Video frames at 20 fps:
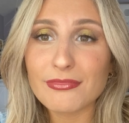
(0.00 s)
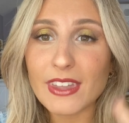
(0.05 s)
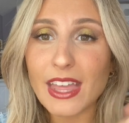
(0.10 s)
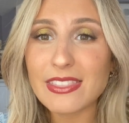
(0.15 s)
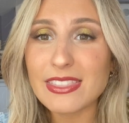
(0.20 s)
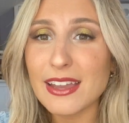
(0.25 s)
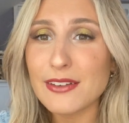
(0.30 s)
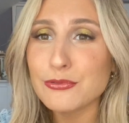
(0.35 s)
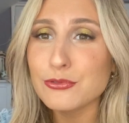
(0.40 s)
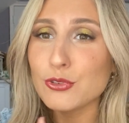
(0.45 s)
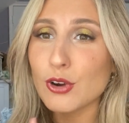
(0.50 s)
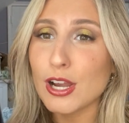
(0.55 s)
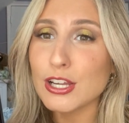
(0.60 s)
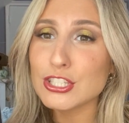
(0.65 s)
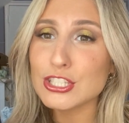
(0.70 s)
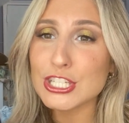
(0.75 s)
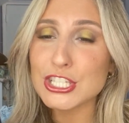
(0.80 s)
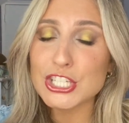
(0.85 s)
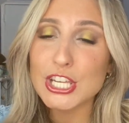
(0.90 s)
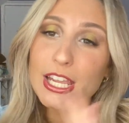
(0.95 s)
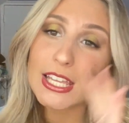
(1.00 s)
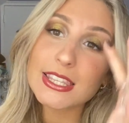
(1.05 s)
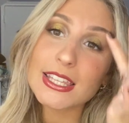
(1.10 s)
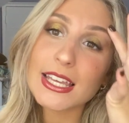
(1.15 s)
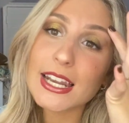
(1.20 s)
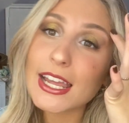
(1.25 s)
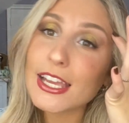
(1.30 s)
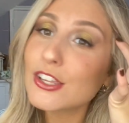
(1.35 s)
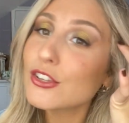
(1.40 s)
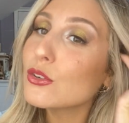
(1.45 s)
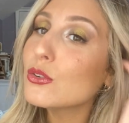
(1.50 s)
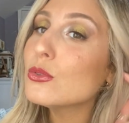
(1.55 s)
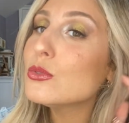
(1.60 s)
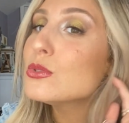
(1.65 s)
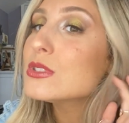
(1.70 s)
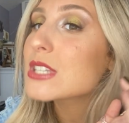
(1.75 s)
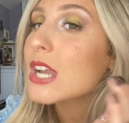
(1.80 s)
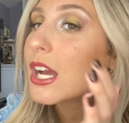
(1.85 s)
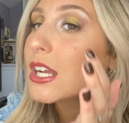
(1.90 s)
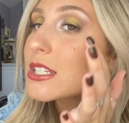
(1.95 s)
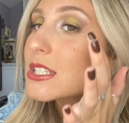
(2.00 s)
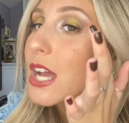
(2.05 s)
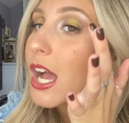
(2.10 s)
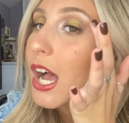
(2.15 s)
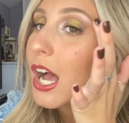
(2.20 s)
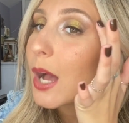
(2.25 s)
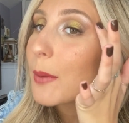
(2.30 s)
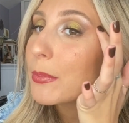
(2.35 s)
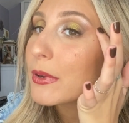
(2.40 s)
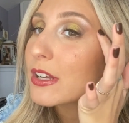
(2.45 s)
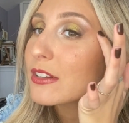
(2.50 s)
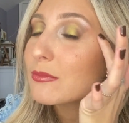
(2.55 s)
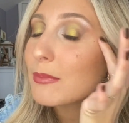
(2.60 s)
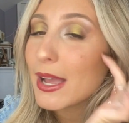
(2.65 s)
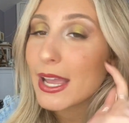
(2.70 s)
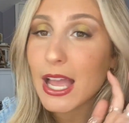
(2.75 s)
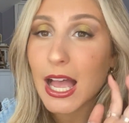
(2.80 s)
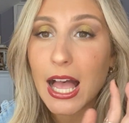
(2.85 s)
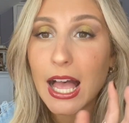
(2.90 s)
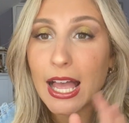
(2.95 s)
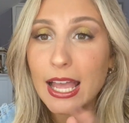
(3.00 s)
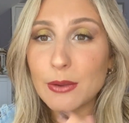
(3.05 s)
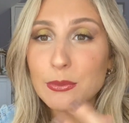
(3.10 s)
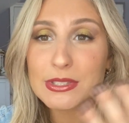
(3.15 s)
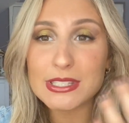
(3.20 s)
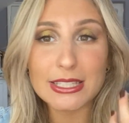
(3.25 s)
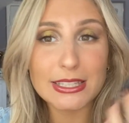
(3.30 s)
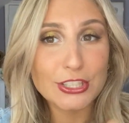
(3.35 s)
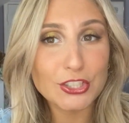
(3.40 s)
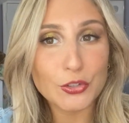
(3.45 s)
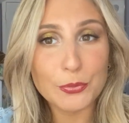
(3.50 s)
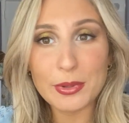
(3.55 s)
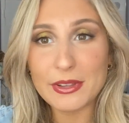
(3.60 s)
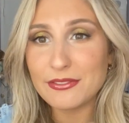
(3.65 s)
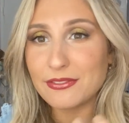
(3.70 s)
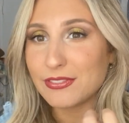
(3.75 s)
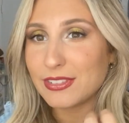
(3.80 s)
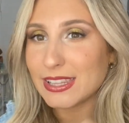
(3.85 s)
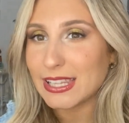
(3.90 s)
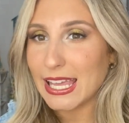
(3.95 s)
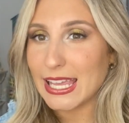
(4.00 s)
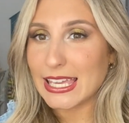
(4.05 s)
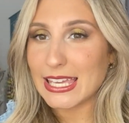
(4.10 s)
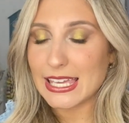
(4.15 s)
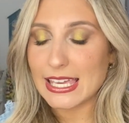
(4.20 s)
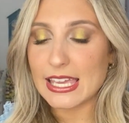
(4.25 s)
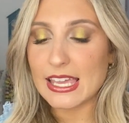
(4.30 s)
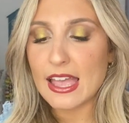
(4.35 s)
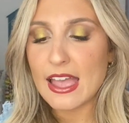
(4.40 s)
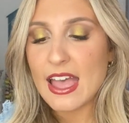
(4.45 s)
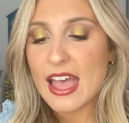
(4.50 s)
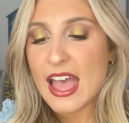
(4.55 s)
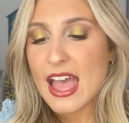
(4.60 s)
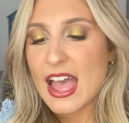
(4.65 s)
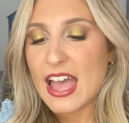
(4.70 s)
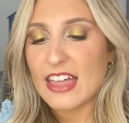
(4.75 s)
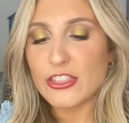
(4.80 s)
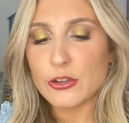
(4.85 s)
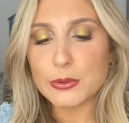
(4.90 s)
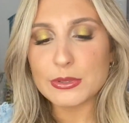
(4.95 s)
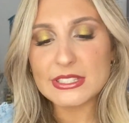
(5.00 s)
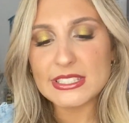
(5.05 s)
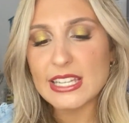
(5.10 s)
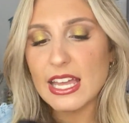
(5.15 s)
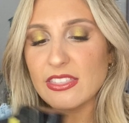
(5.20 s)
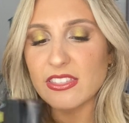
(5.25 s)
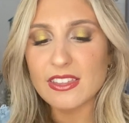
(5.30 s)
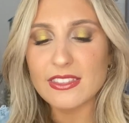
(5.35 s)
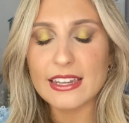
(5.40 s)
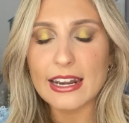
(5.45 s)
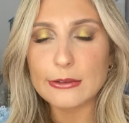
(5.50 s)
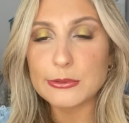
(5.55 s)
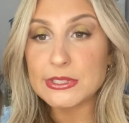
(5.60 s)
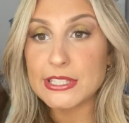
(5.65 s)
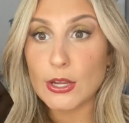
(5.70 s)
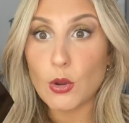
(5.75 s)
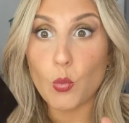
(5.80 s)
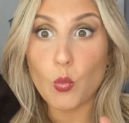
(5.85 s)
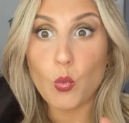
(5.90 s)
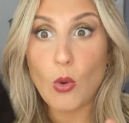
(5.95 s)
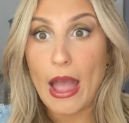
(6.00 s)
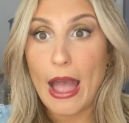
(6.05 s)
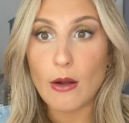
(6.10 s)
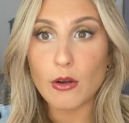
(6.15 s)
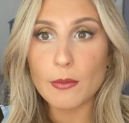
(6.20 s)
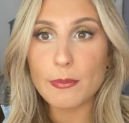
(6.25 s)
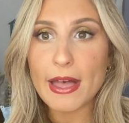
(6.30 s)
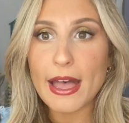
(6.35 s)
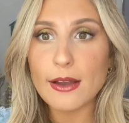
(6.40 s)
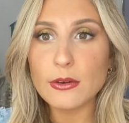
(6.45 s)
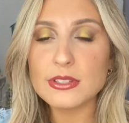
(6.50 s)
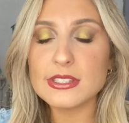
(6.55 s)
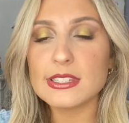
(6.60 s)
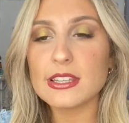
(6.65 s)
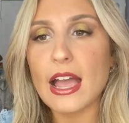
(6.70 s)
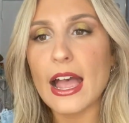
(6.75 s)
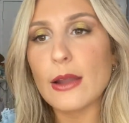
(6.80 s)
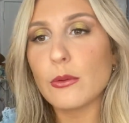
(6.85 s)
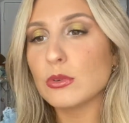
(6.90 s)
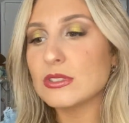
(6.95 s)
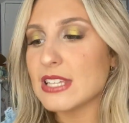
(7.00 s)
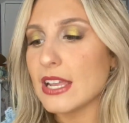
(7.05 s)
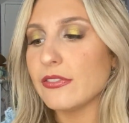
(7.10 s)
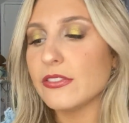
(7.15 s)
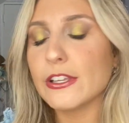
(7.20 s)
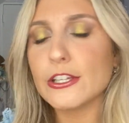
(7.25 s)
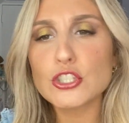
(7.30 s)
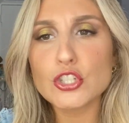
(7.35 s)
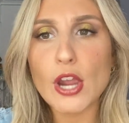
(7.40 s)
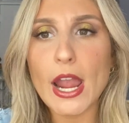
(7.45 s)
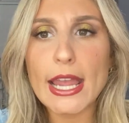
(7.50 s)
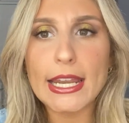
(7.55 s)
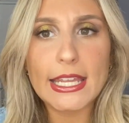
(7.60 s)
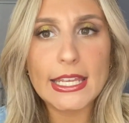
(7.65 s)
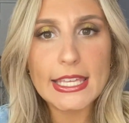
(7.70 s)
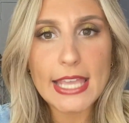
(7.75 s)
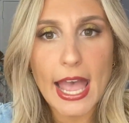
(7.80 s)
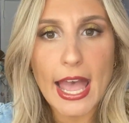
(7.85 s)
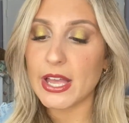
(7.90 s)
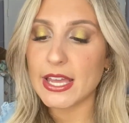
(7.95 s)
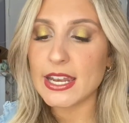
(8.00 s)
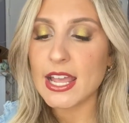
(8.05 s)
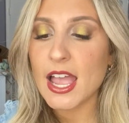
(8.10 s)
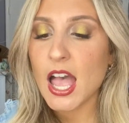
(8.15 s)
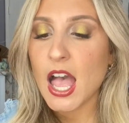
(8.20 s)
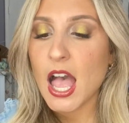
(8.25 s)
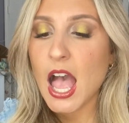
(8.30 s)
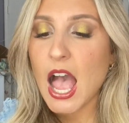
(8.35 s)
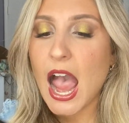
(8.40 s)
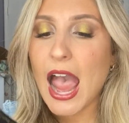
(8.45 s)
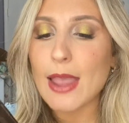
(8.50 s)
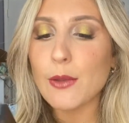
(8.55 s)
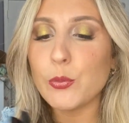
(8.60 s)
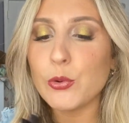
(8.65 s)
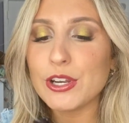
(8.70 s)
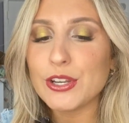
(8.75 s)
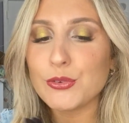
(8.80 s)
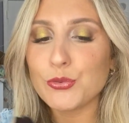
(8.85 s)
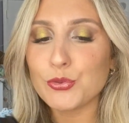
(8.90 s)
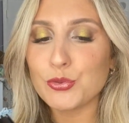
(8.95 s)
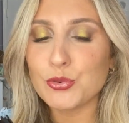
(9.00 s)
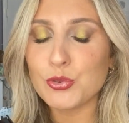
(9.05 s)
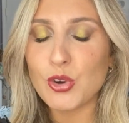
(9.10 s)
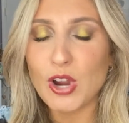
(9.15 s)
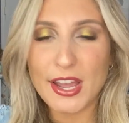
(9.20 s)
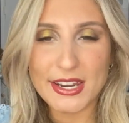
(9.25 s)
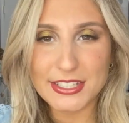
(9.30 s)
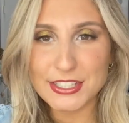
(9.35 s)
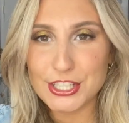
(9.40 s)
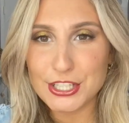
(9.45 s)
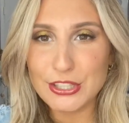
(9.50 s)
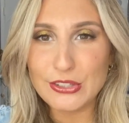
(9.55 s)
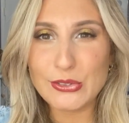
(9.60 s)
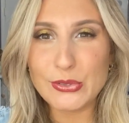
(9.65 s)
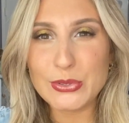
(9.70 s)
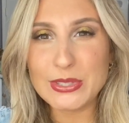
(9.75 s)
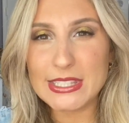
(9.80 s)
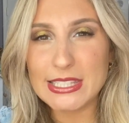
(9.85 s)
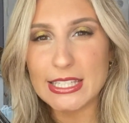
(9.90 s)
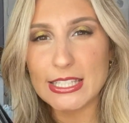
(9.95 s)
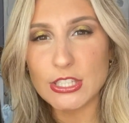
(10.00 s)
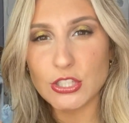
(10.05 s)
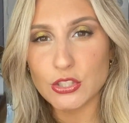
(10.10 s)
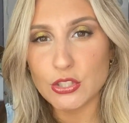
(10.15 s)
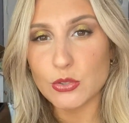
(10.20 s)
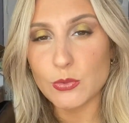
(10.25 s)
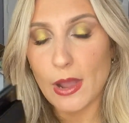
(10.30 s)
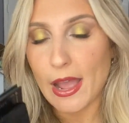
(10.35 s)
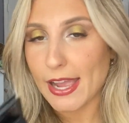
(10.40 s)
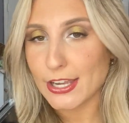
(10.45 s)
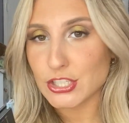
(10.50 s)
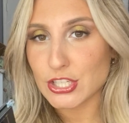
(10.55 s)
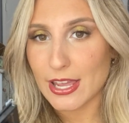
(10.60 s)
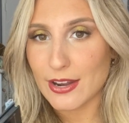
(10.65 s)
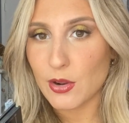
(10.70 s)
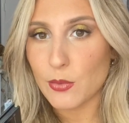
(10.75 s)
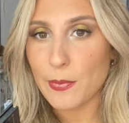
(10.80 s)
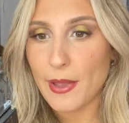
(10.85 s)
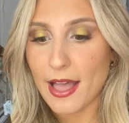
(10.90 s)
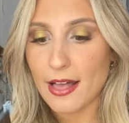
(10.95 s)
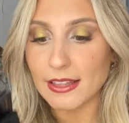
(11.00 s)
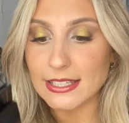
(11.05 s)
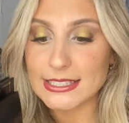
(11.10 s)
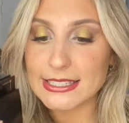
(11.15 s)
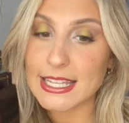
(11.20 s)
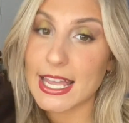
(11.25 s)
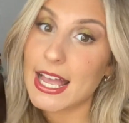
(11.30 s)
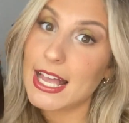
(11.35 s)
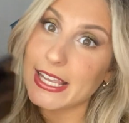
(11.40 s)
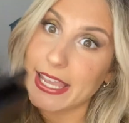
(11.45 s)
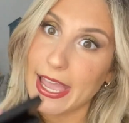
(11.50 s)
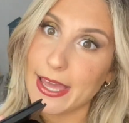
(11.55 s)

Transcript: That frosty shade that I used on top of my eye was a little bit flaky, and there was nothing that I was like wow about. I will definitely try it again. I wouldn't run to use these two eyeshadow palettes again.